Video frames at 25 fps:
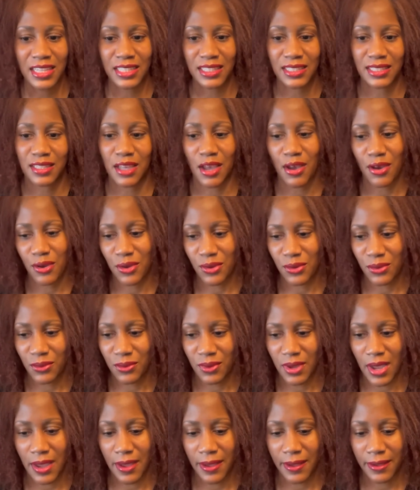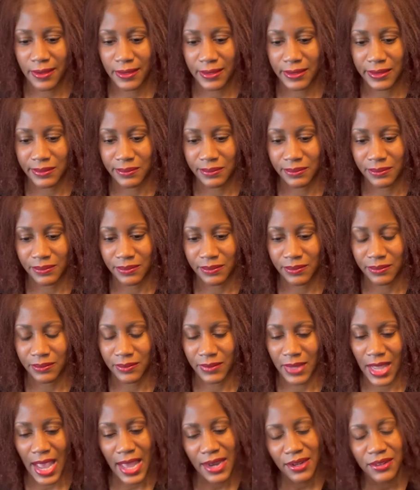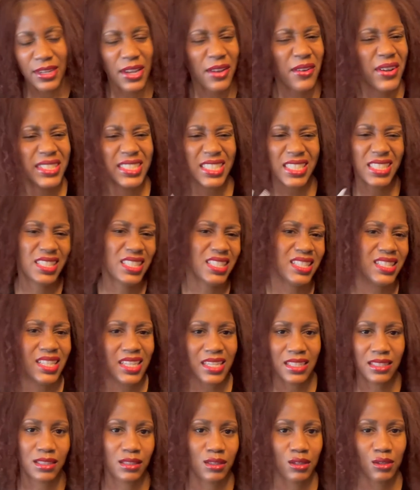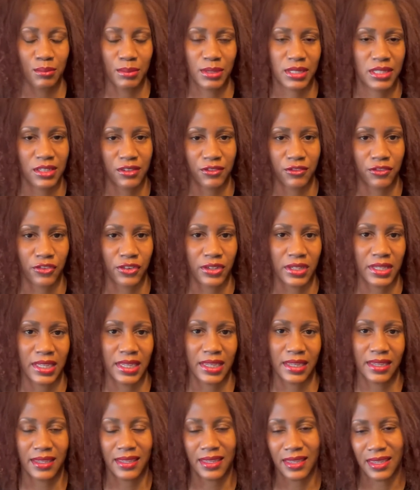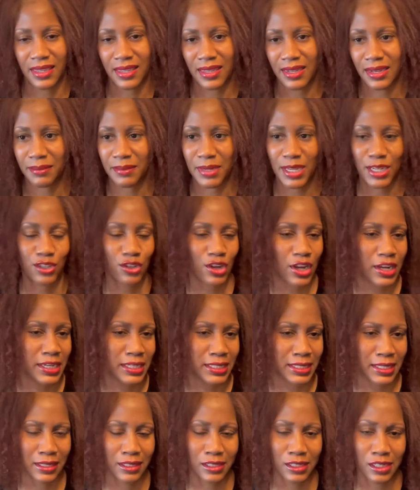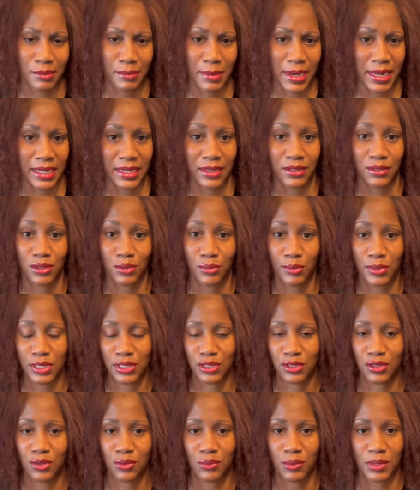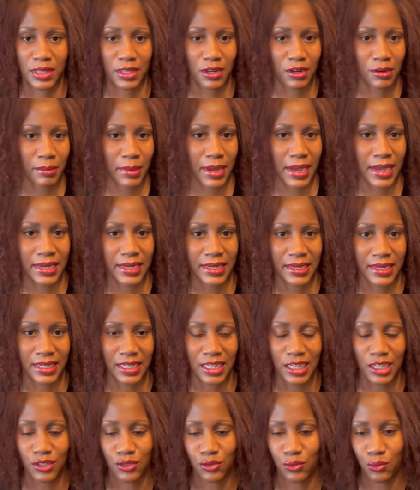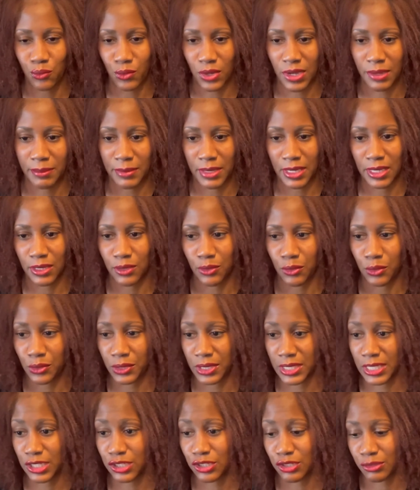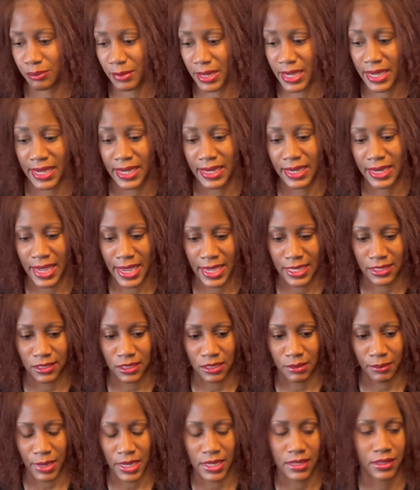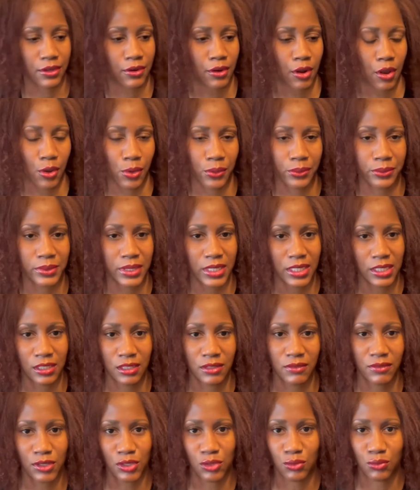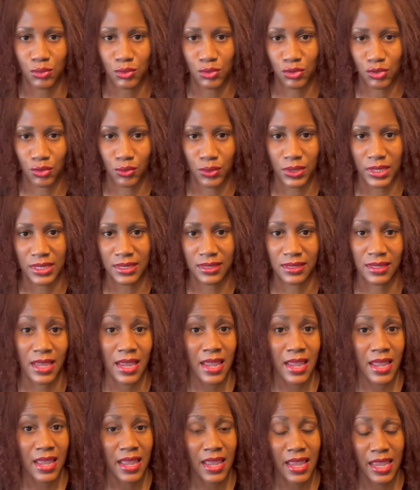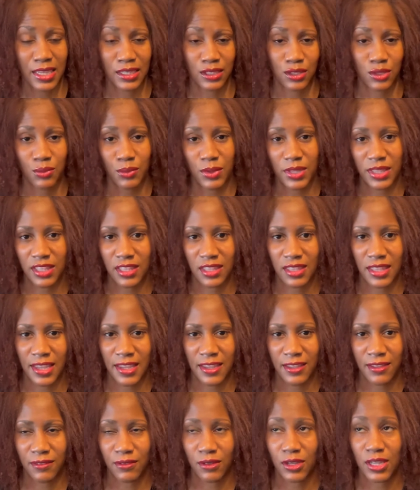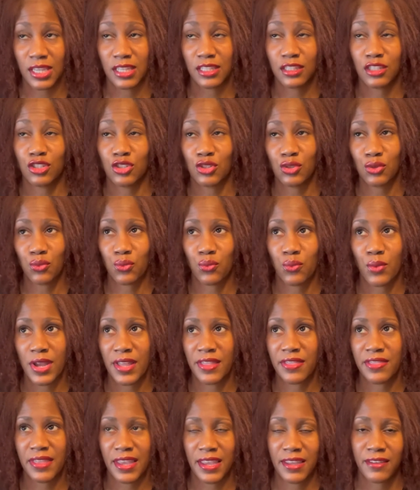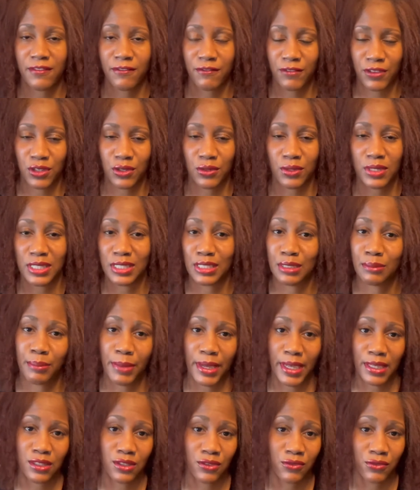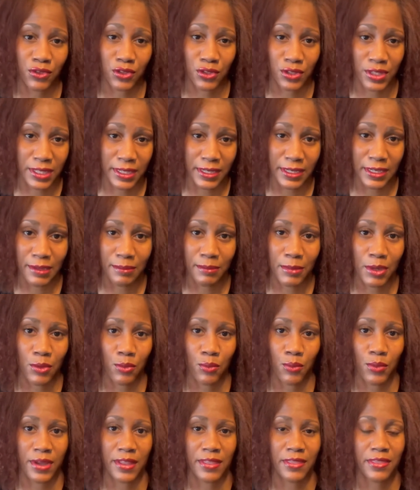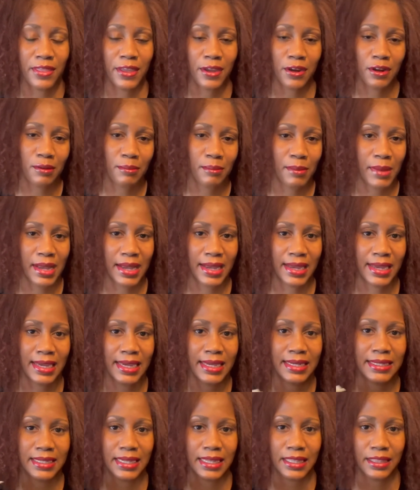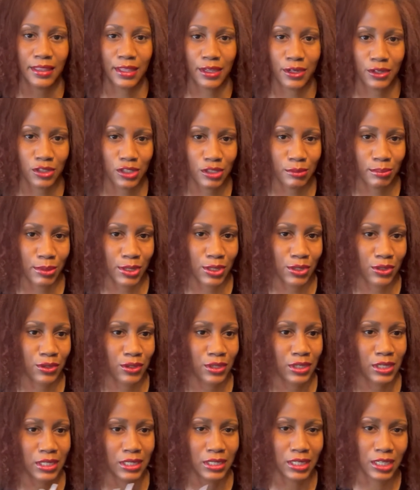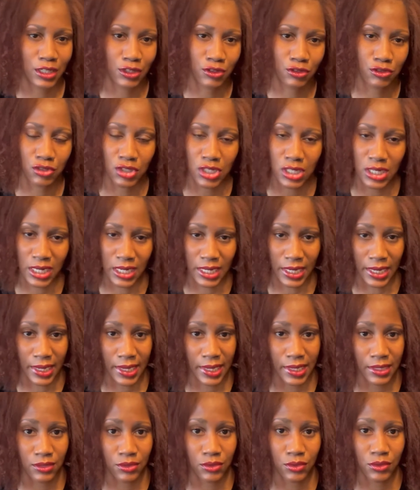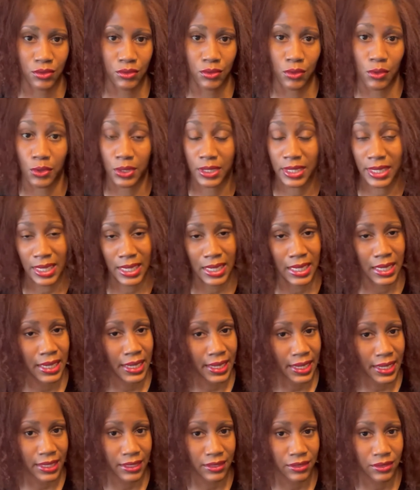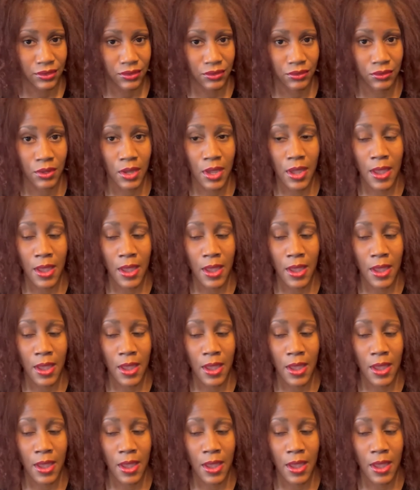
So I don't know, I just see things a little bit differently. Again, I'm not trying to tell anybody else what to do with their body. Each woman or each man has to make their own individual choice as to what they feel is best for them, and what their mind and their spirit and energy can handle or can't handle.